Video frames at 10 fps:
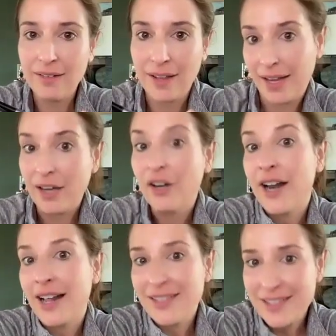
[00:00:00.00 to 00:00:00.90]
like
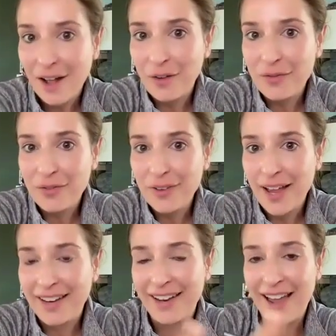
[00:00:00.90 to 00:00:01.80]
internet self.
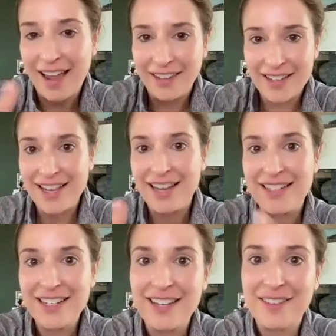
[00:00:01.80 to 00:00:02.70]
And the
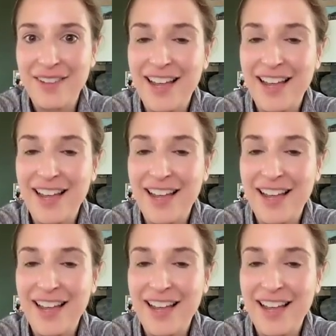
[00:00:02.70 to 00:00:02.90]
idea of